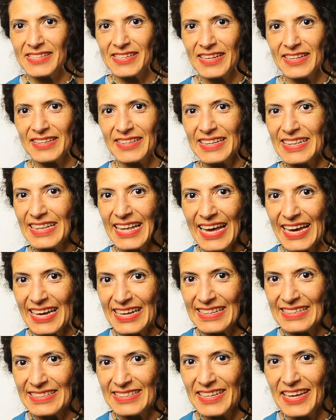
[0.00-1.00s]

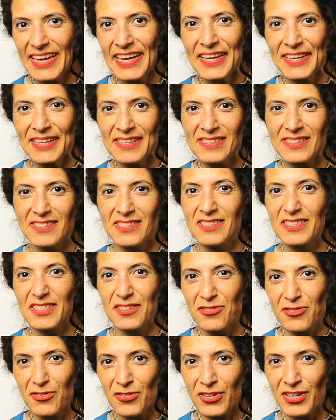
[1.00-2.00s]
light hits
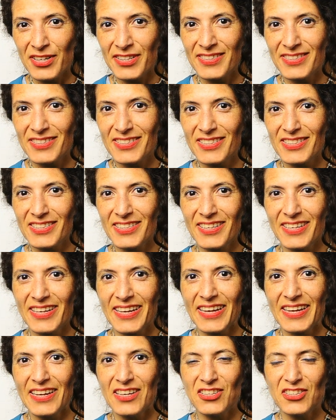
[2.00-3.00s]
different
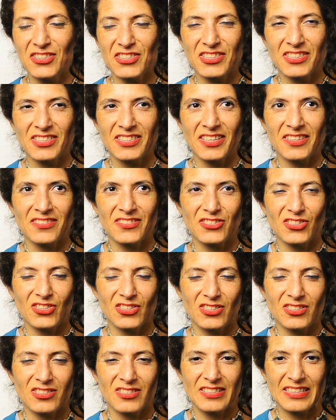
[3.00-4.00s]
energy
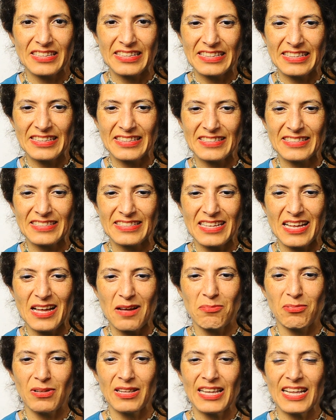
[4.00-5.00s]
centers, and it's a
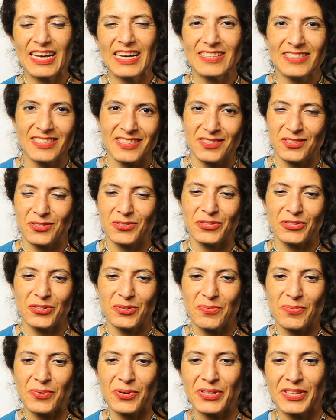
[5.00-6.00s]
blast to your
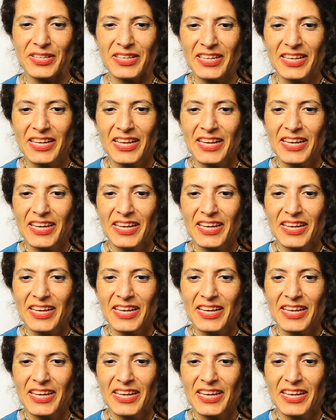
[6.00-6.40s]
body.